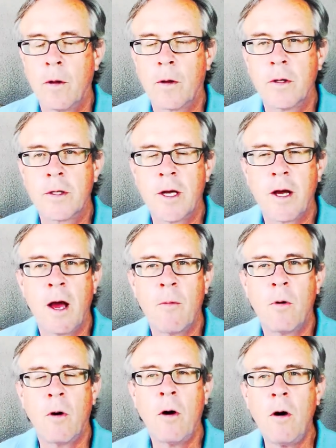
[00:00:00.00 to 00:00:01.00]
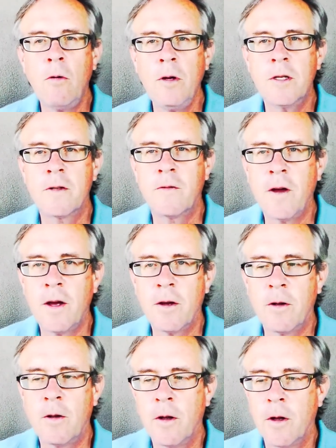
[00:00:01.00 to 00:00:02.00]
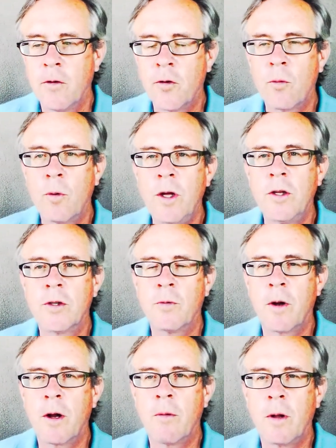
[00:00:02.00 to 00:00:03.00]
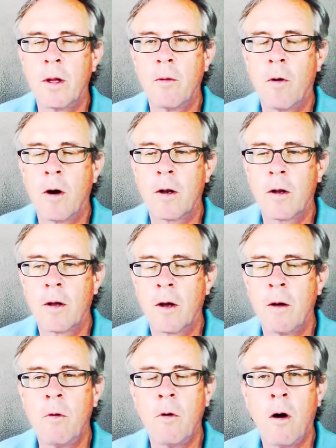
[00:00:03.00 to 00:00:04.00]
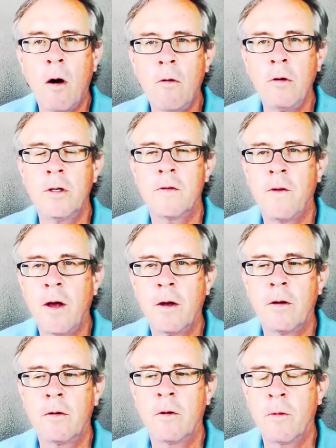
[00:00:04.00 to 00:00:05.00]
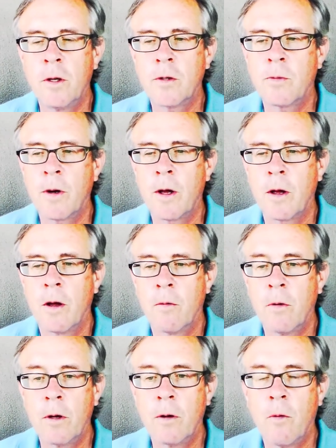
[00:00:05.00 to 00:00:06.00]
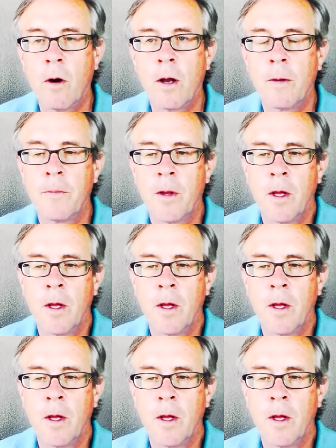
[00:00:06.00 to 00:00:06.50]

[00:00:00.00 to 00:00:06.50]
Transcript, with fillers: You can say, I will always fail to reach what I really want. I will always fail to reach what I really want.